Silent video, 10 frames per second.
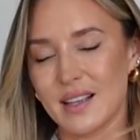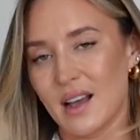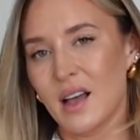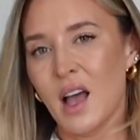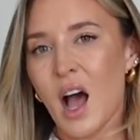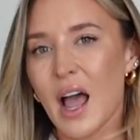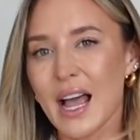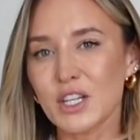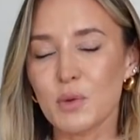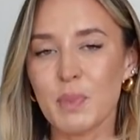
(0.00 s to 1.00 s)
I
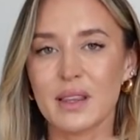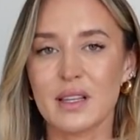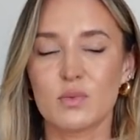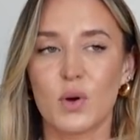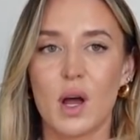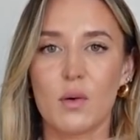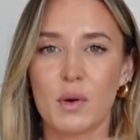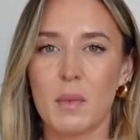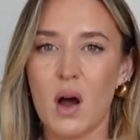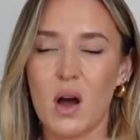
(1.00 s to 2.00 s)
actually picked this one up
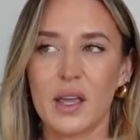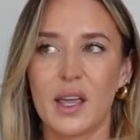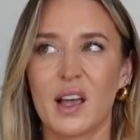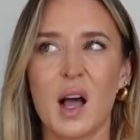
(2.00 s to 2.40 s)
from Arket